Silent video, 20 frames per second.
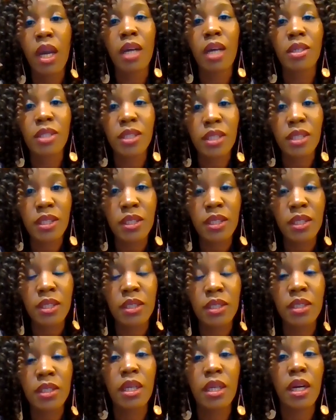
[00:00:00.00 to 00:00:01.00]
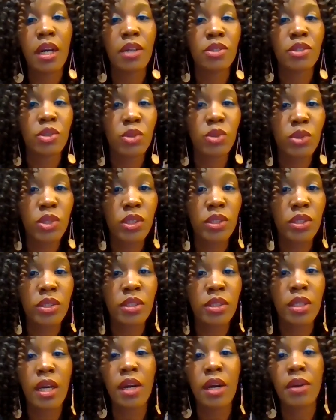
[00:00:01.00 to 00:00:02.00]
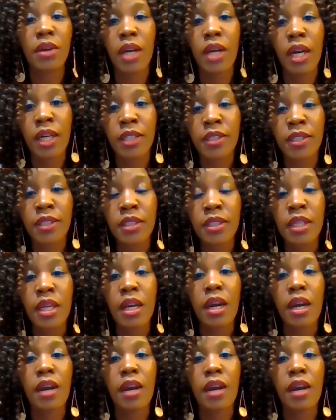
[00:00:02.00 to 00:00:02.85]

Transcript: our sisters, our daughters, our aunts,